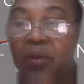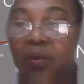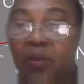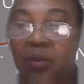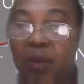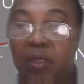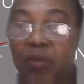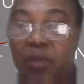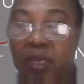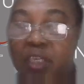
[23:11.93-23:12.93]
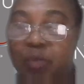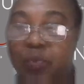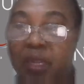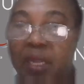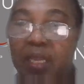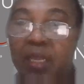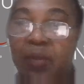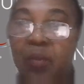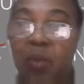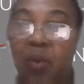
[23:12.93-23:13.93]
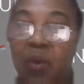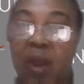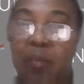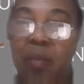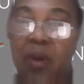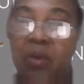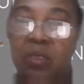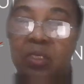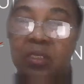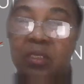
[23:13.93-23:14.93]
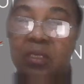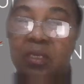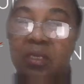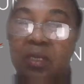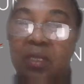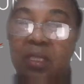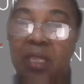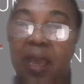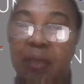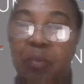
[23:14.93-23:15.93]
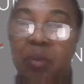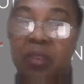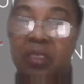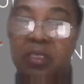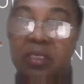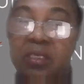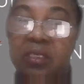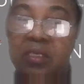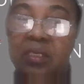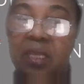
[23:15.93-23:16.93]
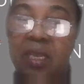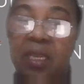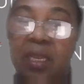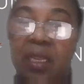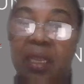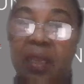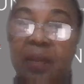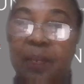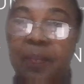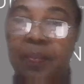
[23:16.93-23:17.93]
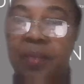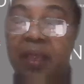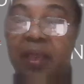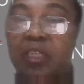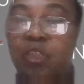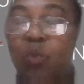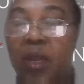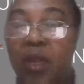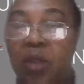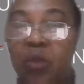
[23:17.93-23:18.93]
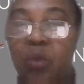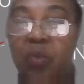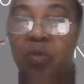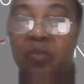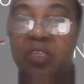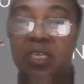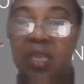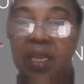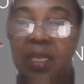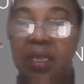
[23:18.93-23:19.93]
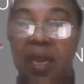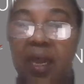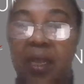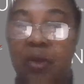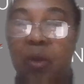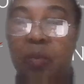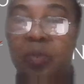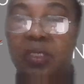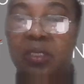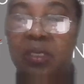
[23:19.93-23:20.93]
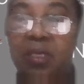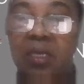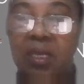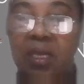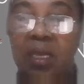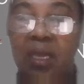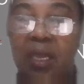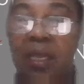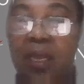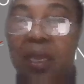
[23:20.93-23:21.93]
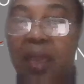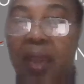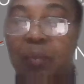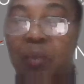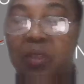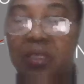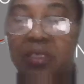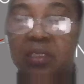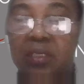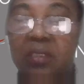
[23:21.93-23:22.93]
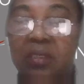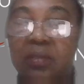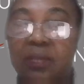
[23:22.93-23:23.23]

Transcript: want to explain more about the hypothesis, and it's where you provisionally adopt a hypothesis,